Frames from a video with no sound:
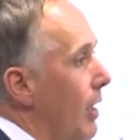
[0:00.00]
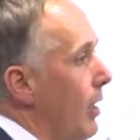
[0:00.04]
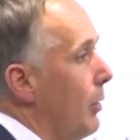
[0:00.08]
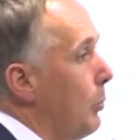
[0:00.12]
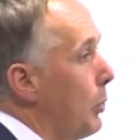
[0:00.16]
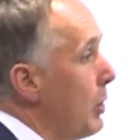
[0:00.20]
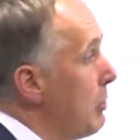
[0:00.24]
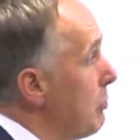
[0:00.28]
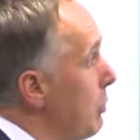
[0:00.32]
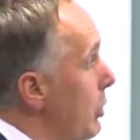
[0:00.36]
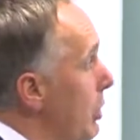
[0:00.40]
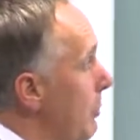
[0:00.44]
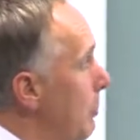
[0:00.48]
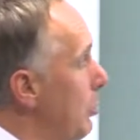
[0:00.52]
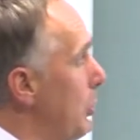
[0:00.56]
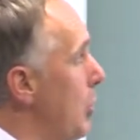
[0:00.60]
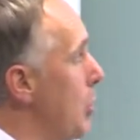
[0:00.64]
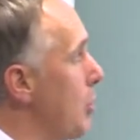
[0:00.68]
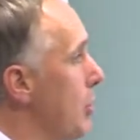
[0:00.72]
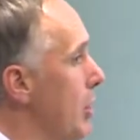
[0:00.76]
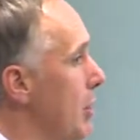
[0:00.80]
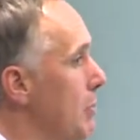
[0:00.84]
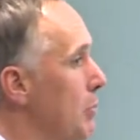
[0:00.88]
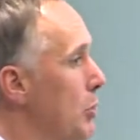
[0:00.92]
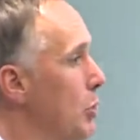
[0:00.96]
We run a
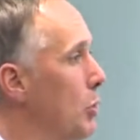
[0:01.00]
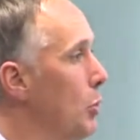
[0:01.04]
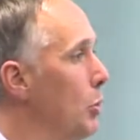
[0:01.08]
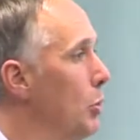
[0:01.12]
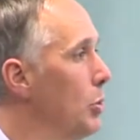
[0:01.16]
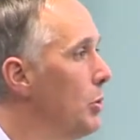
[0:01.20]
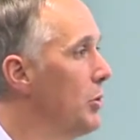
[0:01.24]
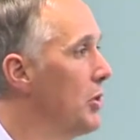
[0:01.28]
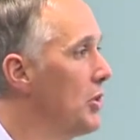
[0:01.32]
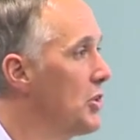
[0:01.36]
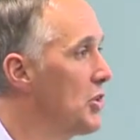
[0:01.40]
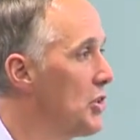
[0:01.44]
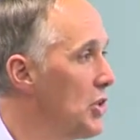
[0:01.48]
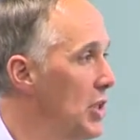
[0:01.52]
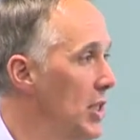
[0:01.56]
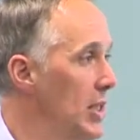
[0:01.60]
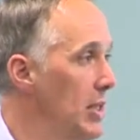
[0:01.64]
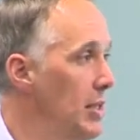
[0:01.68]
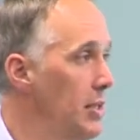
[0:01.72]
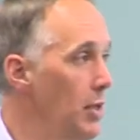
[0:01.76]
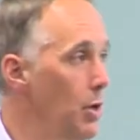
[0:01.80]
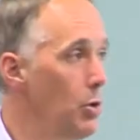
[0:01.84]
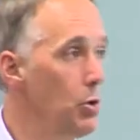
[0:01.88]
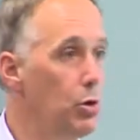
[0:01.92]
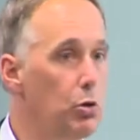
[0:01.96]
program called the
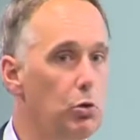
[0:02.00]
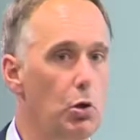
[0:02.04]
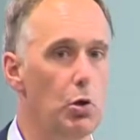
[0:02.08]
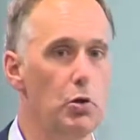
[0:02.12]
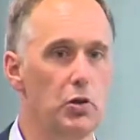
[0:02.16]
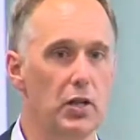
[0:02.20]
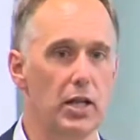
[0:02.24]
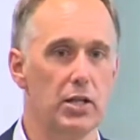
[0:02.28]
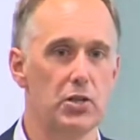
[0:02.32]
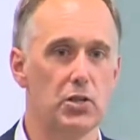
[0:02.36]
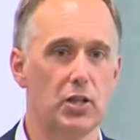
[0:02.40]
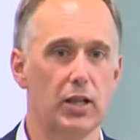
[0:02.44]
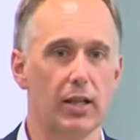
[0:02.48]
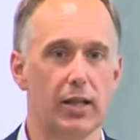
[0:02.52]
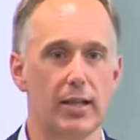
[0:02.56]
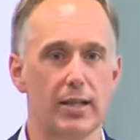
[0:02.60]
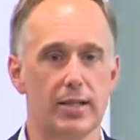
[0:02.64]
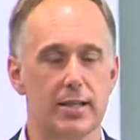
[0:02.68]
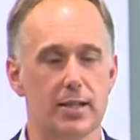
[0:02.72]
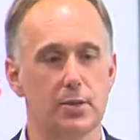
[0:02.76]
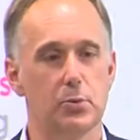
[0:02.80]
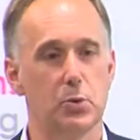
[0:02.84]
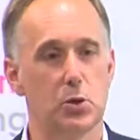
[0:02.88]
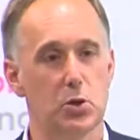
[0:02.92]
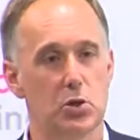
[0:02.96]
CEO Growth
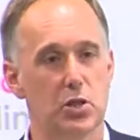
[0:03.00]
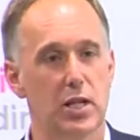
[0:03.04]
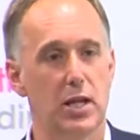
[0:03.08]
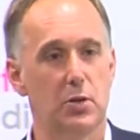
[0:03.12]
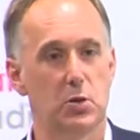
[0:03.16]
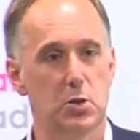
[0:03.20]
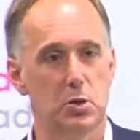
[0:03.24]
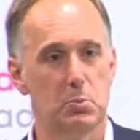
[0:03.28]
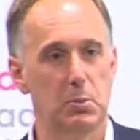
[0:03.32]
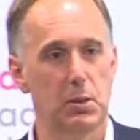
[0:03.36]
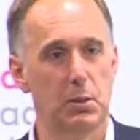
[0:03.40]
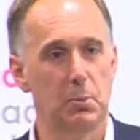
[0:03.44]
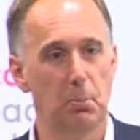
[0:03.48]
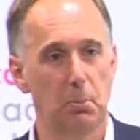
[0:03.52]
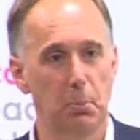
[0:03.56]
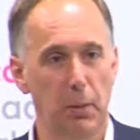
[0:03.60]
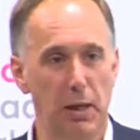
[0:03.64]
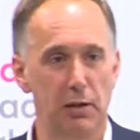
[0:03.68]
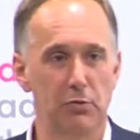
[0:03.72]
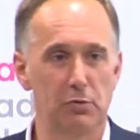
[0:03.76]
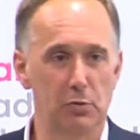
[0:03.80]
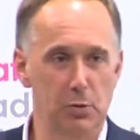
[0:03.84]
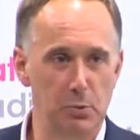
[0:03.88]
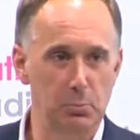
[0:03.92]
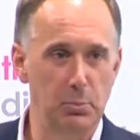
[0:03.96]
Escalator, which sounds a bit
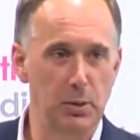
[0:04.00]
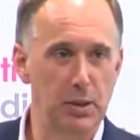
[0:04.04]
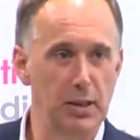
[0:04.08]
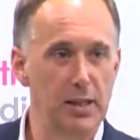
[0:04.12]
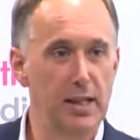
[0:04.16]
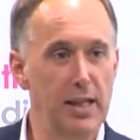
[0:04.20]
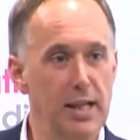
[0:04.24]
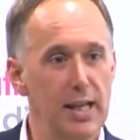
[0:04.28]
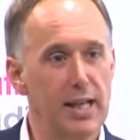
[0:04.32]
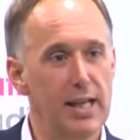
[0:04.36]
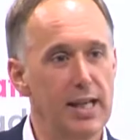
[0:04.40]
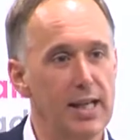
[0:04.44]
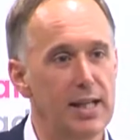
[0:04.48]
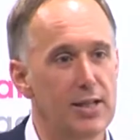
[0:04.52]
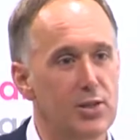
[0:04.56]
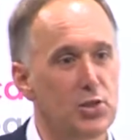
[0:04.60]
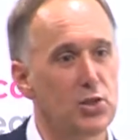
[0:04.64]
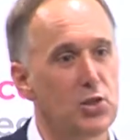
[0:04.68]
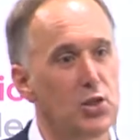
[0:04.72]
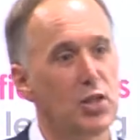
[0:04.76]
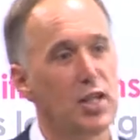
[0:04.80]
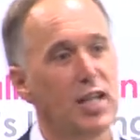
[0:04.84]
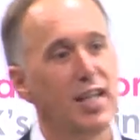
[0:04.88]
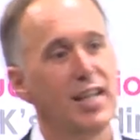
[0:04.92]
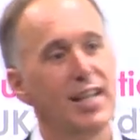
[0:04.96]
painful, but
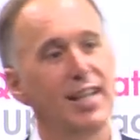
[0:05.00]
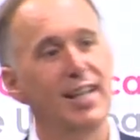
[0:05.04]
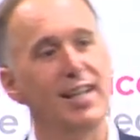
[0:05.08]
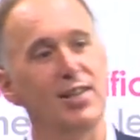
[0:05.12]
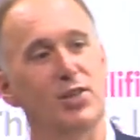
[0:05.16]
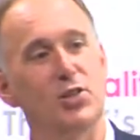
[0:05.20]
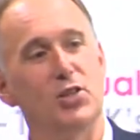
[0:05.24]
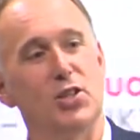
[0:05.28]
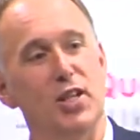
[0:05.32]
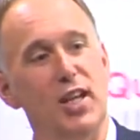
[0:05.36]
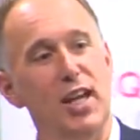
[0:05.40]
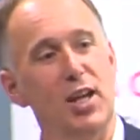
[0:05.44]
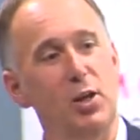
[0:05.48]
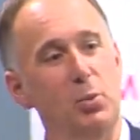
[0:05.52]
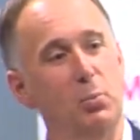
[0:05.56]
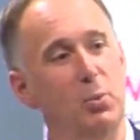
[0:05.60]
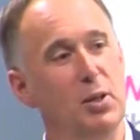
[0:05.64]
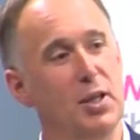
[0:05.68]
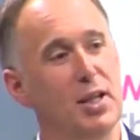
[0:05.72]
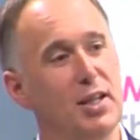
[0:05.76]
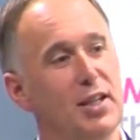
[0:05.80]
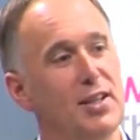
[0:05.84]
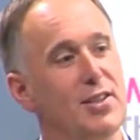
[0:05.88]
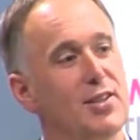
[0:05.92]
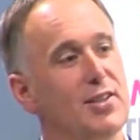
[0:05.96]
it's to help
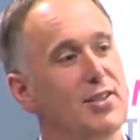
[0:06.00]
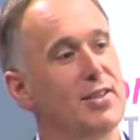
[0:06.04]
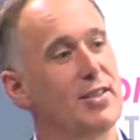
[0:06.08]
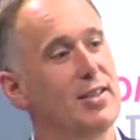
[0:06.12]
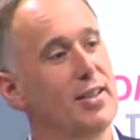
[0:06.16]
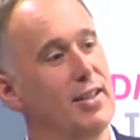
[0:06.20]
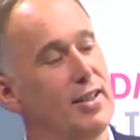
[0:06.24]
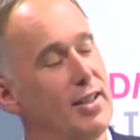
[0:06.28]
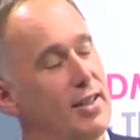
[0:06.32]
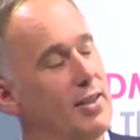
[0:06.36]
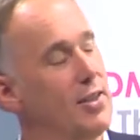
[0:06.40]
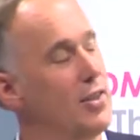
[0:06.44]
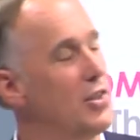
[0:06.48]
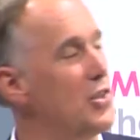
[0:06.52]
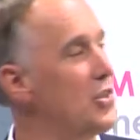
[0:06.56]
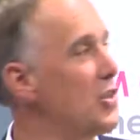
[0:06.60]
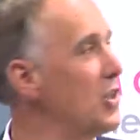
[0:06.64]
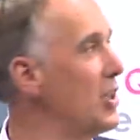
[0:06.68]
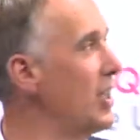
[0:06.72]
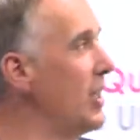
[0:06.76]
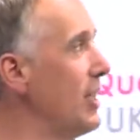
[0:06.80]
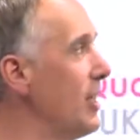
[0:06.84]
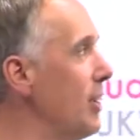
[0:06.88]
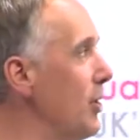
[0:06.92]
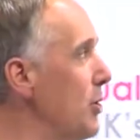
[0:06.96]
the
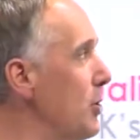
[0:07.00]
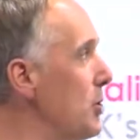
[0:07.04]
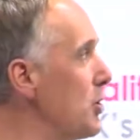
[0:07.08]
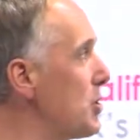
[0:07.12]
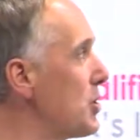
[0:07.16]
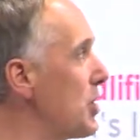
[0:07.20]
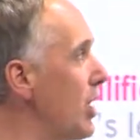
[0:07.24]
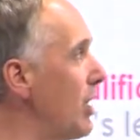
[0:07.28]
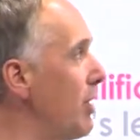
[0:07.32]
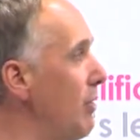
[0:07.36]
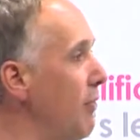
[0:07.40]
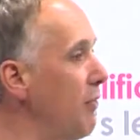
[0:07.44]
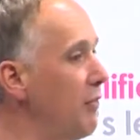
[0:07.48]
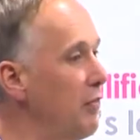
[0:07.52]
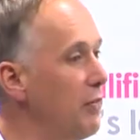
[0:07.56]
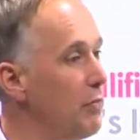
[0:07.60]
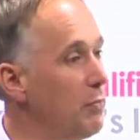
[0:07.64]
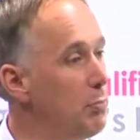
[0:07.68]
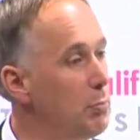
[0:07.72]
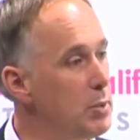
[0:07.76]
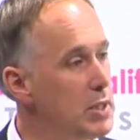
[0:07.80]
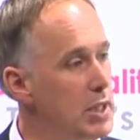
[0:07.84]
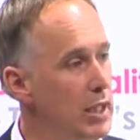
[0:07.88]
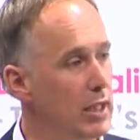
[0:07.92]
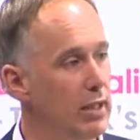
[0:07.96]
CEOs, kind of,
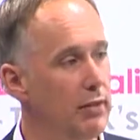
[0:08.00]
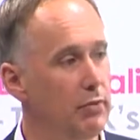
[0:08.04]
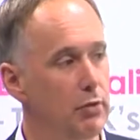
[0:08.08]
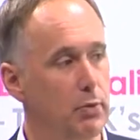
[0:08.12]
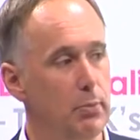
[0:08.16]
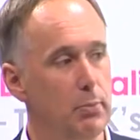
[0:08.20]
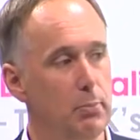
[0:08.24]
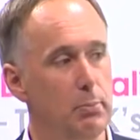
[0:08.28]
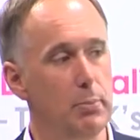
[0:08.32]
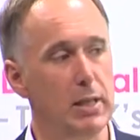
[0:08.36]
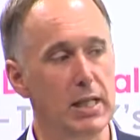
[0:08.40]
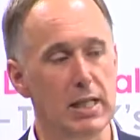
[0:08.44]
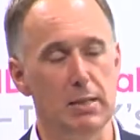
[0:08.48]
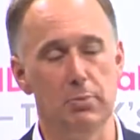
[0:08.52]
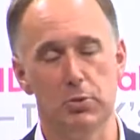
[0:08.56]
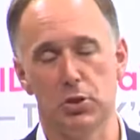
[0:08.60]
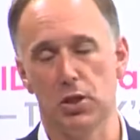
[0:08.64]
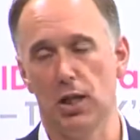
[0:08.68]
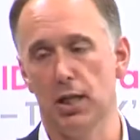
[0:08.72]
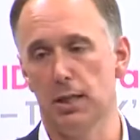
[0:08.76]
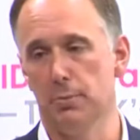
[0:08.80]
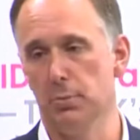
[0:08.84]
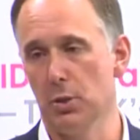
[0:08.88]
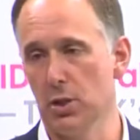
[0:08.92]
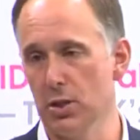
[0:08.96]
particularly from
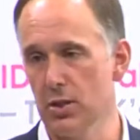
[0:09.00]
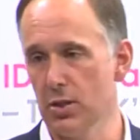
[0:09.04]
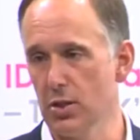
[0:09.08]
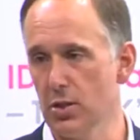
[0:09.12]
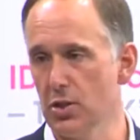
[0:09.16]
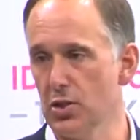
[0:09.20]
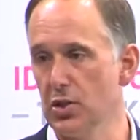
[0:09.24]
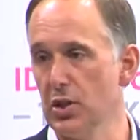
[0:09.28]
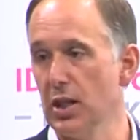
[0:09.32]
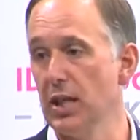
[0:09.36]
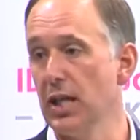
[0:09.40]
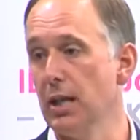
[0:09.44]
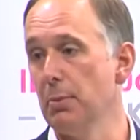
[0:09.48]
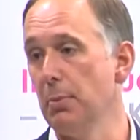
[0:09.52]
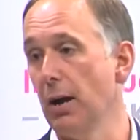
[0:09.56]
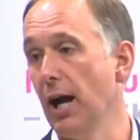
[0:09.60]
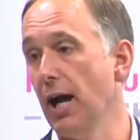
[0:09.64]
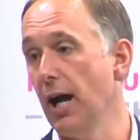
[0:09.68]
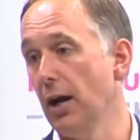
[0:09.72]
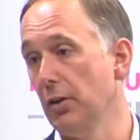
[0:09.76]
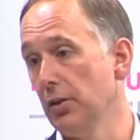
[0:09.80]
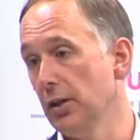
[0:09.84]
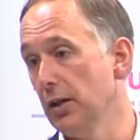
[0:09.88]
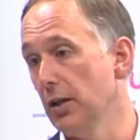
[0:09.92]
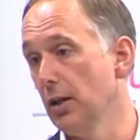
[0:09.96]
medium-sized businesses, think about
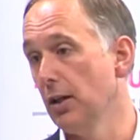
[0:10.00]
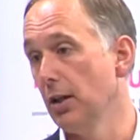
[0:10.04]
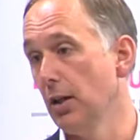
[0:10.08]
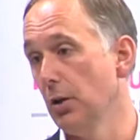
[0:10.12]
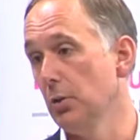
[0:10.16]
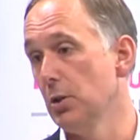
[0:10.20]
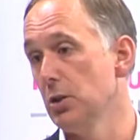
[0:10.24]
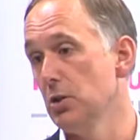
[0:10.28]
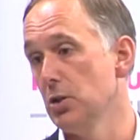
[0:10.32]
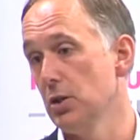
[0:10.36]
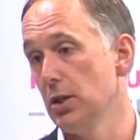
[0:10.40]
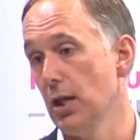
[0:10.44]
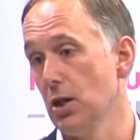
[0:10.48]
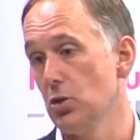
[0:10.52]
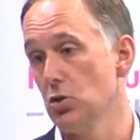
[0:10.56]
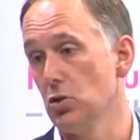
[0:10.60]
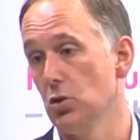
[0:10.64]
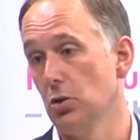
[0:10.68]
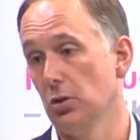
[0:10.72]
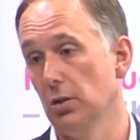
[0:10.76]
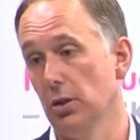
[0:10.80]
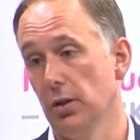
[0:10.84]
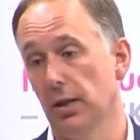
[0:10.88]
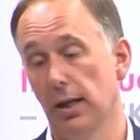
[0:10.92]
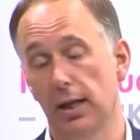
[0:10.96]
how they can go
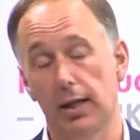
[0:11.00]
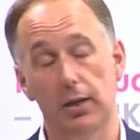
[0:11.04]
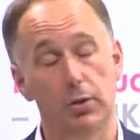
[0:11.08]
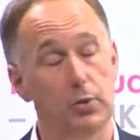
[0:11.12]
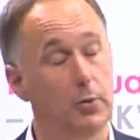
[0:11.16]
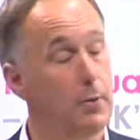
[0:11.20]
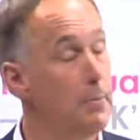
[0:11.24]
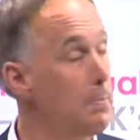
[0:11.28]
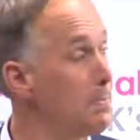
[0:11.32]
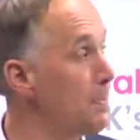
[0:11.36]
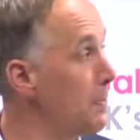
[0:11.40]
international and how